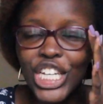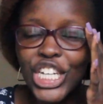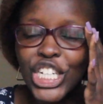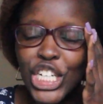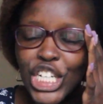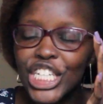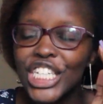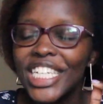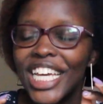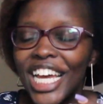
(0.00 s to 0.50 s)

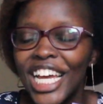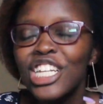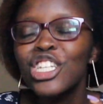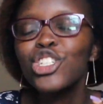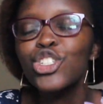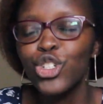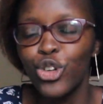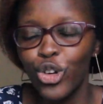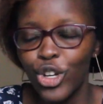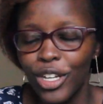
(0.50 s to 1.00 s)

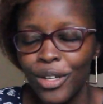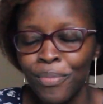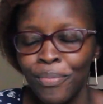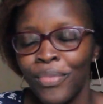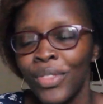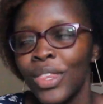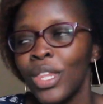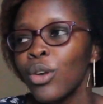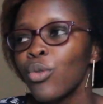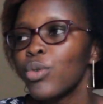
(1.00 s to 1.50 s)
retention,
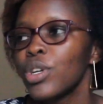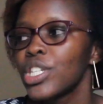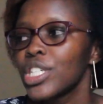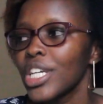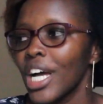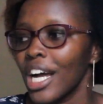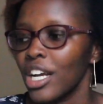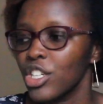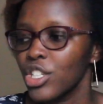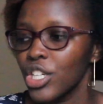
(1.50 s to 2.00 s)
which
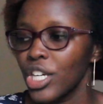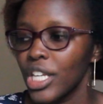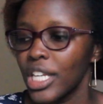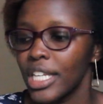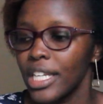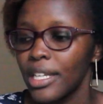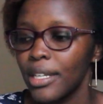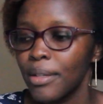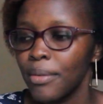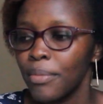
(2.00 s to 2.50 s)

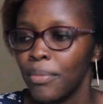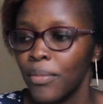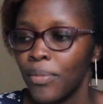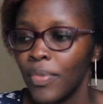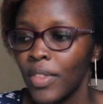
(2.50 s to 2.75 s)
actually